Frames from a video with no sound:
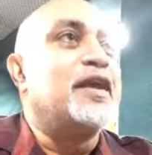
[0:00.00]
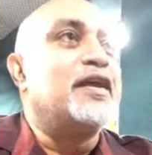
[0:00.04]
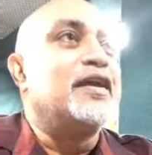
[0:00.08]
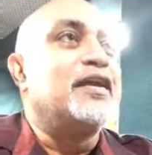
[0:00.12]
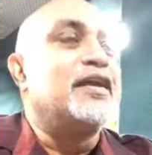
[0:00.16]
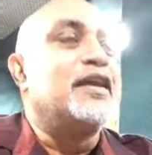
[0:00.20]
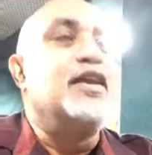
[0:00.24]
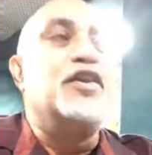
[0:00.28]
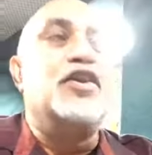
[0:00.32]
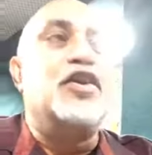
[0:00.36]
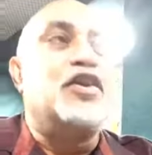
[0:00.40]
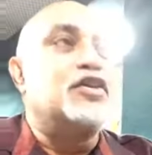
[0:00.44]

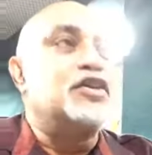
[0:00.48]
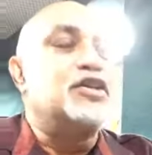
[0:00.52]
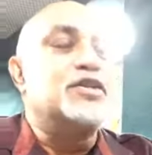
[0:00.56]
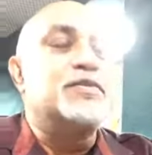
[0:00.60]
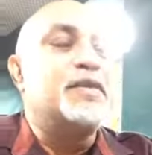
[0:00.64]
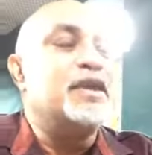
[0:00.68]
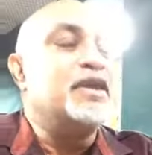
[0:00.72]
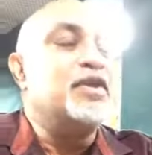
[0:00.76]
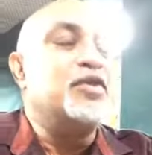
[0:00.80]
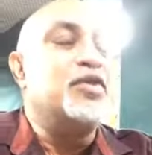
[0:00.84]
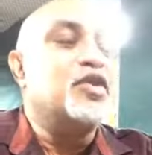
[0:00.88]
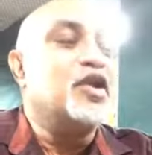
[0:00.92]
The
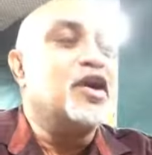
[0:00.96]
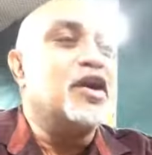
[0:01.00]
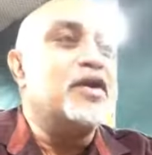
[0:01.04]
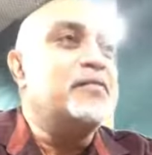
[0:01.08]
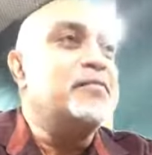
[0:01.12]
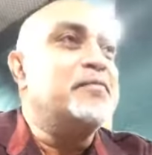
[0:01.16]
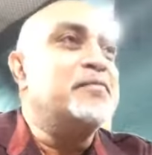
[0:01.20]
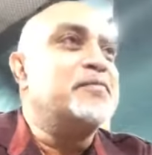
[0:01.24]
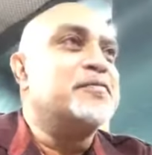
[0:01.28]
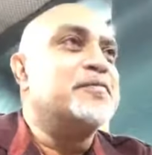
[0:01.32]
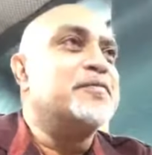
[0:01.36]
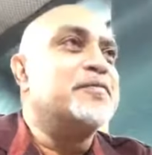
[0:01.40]
nourishment will
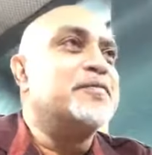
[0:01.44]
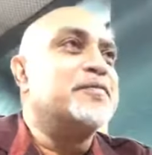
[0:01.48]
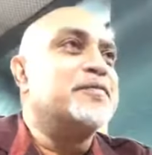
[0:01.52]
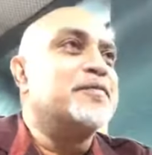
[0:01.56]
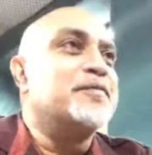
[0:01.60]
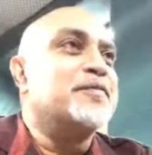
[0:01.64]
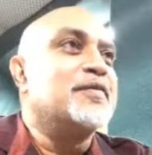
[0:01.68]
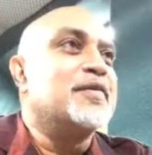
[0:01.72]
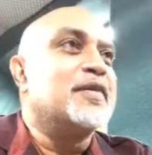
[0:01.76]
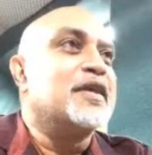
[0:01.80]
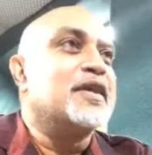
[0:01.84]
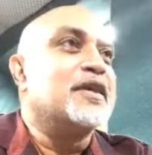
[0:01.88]
come.
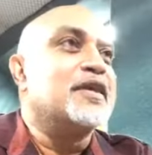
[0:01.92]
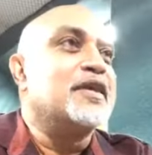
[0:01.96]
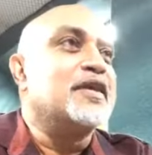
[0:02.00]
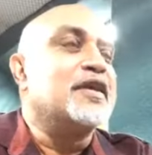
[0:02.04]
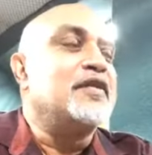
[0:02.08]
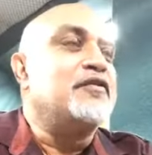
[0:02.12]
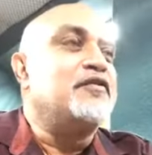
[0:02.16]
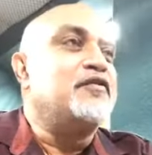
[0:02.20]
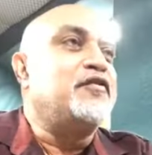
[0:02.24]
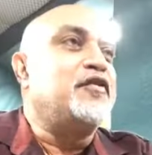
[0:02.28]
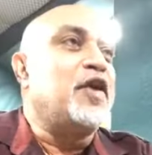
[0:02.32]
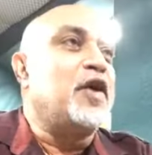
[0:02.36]
The
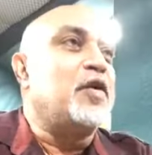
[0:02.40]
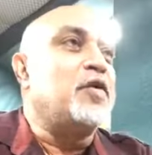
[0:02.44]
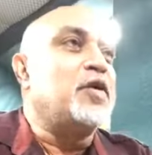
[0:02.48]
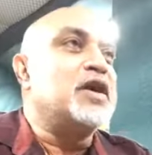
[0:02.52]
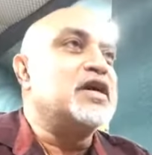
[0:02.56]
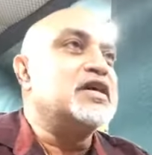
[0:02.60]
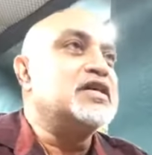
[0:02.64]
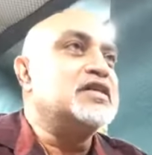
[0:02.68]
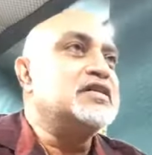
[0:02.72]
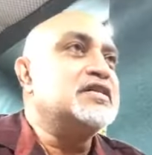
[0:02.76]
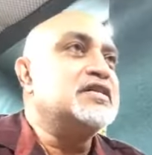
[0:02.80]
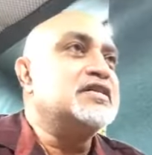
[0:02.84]

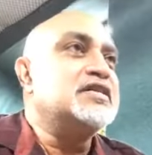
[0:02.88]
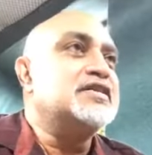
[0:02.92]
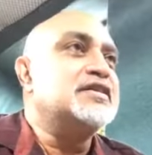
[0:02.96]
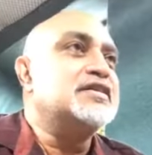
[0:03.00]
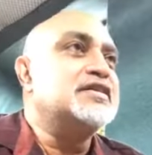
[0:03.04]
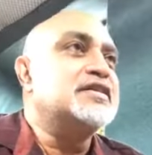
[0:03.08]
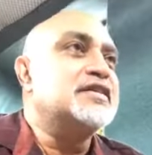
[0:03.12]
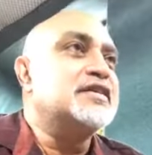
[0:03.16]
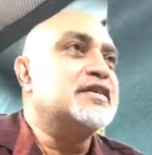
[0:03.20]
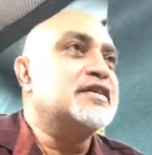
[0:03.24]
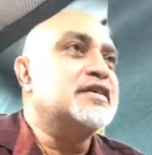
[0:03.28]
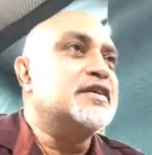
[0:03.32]
flowers,
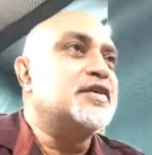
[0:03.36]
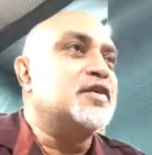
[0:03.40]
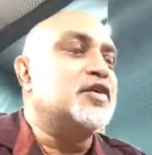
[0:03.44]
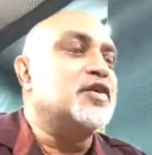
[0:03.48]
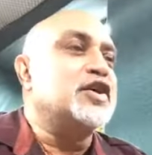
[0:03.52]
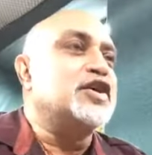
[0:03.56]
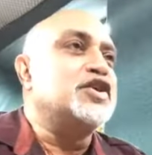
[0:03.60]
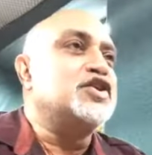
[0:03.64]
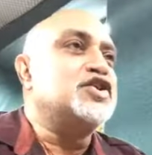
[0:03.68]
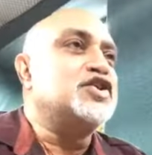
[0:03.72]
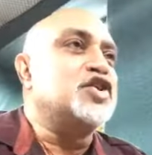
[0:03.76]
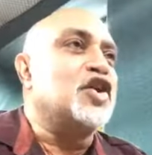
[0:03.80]
or
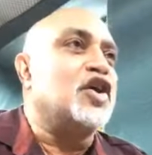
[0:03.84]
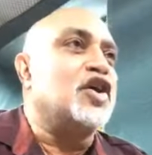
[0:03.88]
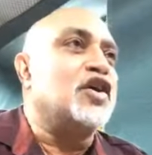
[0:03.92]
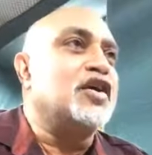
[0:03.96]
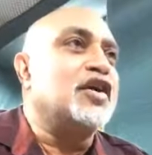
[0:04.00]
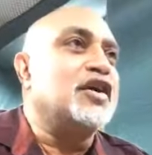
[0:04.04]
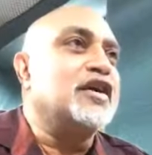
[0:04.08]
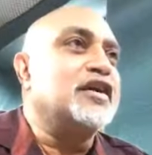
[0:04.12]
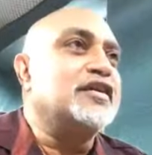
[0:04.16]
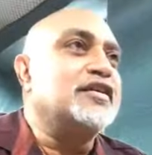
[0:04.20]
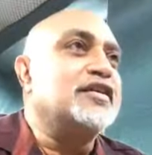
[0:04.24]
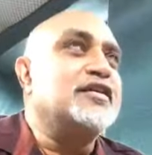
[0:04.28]
the
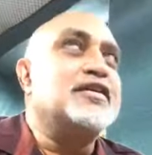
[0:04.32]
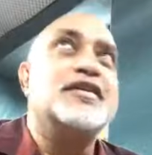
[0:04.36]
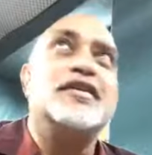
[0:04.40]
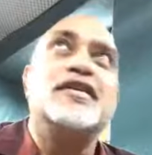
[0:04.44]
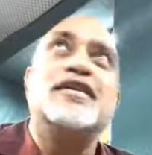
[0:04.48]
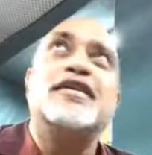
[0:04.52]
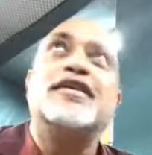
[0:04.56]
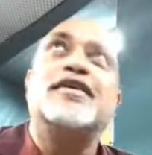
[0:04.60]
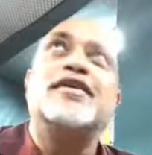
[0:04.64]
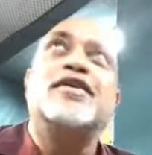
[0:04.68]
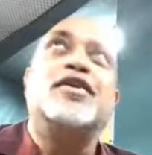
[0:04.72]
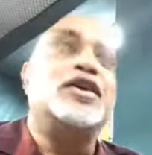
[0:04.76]
chocolate,
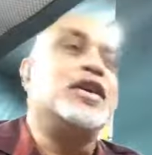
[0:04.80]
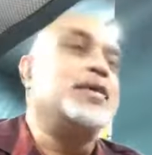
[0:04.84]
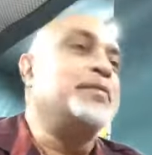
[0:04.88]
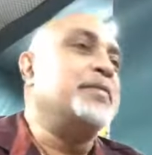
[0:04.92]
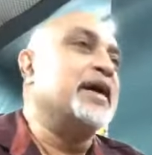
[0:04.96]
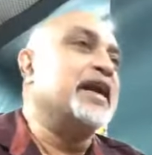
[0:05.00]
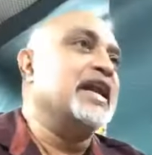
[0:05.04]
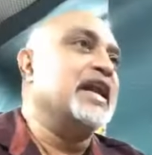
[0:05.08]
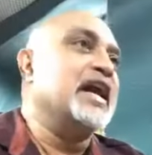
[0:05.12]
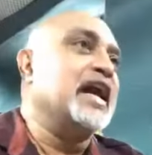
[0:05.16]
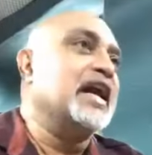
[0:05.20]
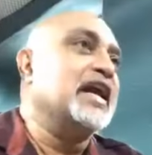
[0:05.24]
or the
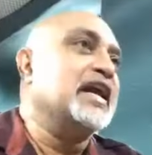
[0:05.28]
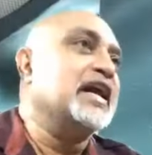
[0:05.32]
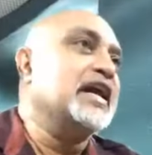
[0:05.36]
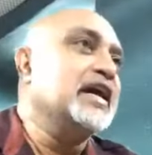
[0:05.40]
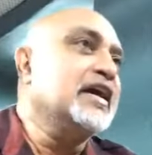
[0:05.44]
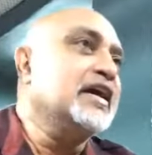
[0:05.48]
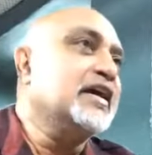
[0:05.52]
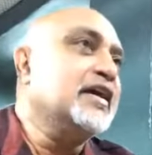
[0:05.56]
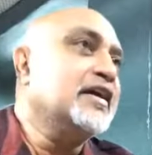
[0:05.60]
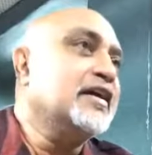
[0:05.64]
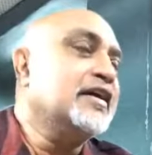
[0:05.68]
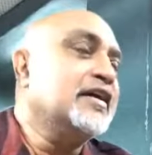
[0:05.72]

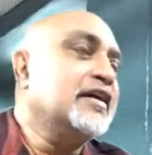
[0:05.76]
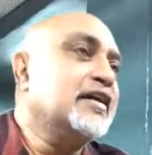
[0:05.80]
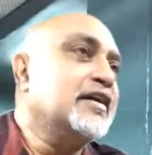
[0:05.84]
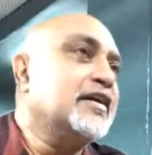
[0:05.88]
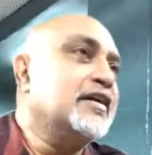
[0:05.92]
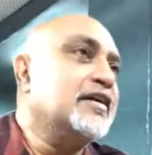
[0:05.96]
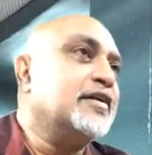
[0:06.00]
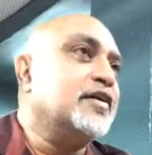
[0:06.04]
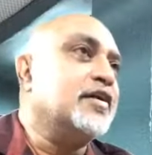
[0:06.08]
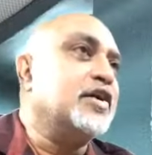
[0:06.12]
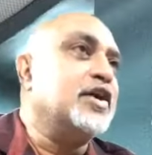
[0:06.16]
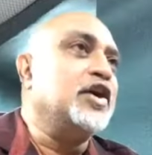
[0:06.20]
banana,
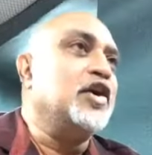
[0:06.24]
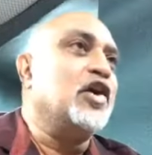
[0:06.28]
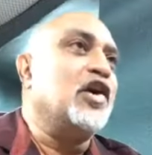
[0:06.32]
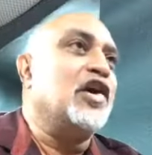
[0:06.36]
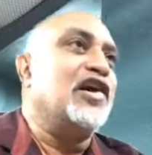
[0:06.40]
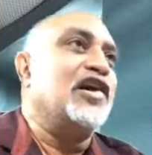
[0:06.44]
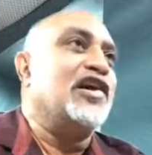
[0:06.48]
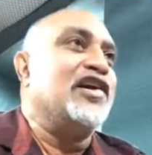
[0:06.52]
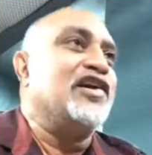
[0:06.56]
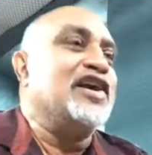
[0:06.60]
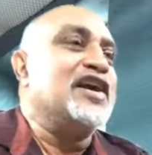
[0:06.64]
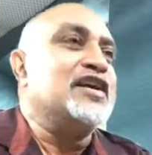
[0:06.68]
or the
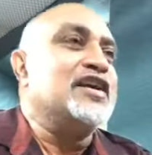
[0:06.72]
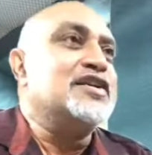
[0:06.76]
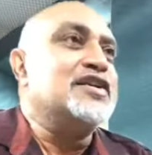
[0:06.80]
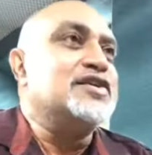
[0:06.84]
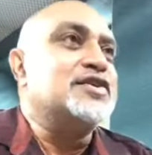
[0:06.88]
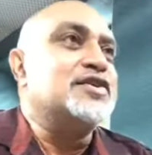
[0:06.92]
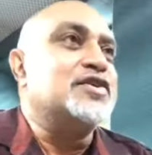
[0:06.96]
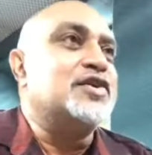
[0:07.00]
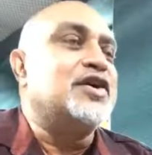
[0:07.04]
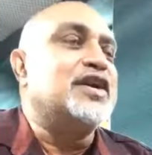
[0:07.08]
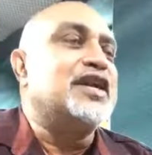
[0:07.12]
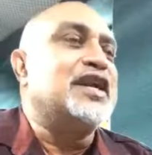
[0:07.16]

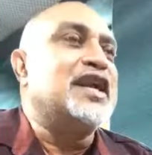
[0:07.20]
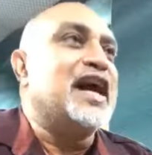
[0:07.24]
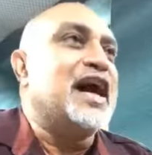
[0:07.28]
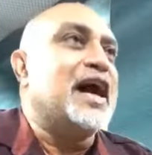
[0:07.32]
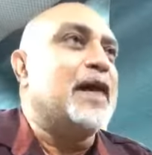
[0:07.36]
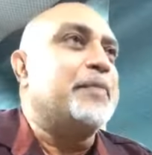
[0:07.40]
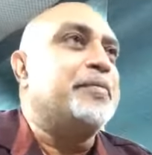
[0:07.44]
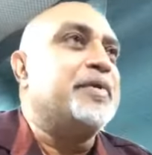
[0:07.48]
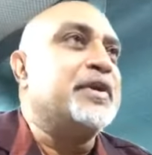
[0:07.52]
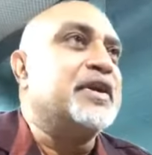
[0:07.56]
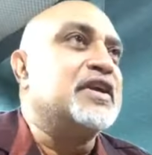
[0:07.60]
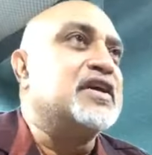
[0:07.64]
orange, or the
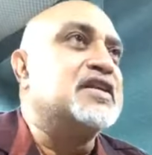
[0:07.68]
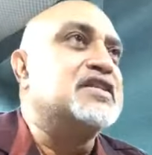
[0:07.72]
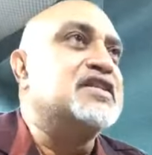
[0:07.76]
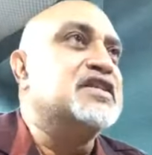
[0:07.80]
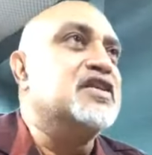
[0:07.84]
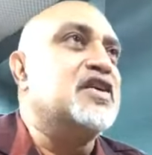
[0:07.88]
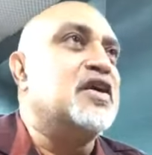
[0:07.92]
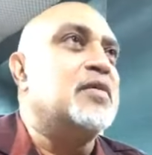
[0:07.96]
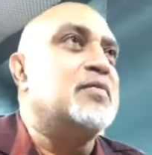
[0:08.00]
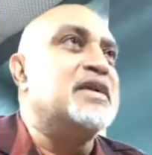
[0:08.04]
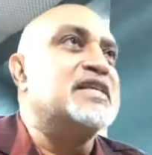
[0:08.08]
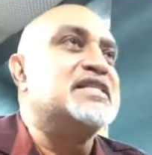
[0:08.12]
apple
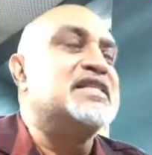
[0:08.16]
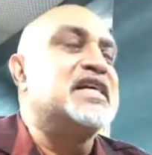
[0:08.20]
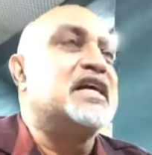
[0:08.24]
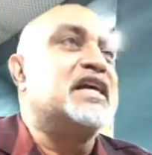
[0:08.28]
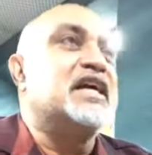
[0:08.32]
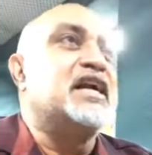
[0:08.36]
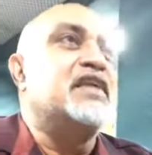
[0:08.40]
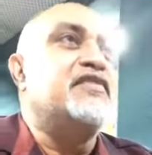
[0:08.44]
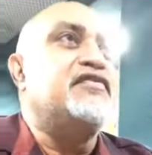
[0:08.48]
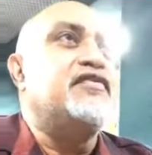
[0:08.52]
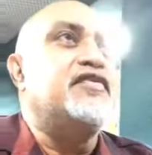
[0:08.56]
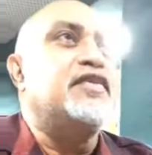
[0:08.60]
doesn't come as a
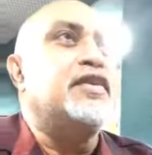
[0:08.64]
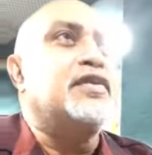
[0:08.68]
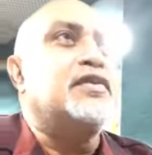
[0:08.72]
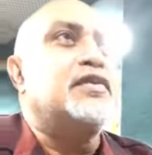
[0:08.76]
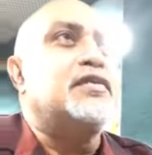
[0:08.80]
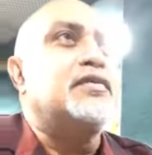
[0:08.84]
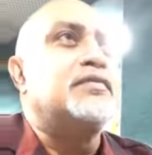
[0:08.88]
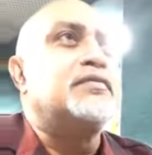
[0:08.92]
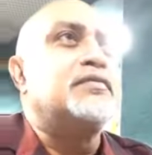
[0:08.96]
gift, you know.